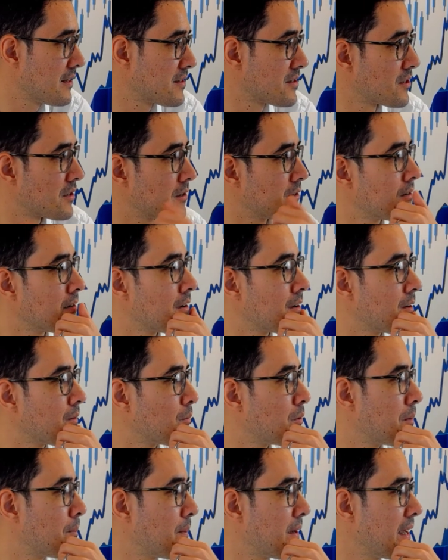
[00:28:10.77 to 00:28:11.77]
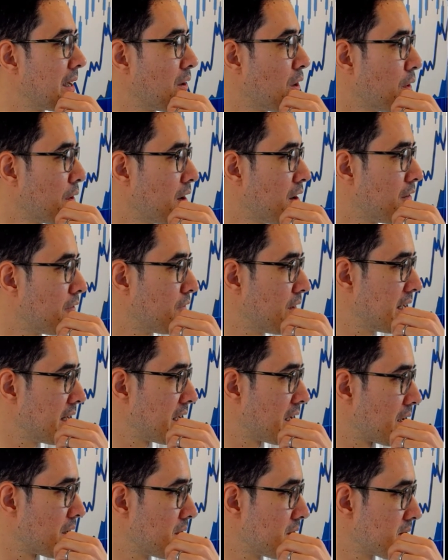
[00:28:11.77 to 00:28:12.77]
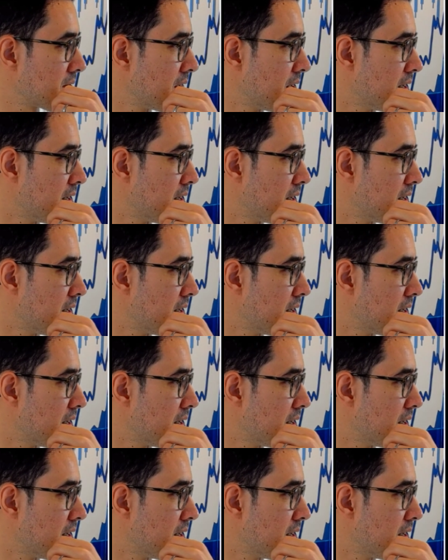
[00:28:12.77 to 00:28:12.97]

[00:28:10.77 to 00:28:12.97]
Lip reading: to, would be on our videos.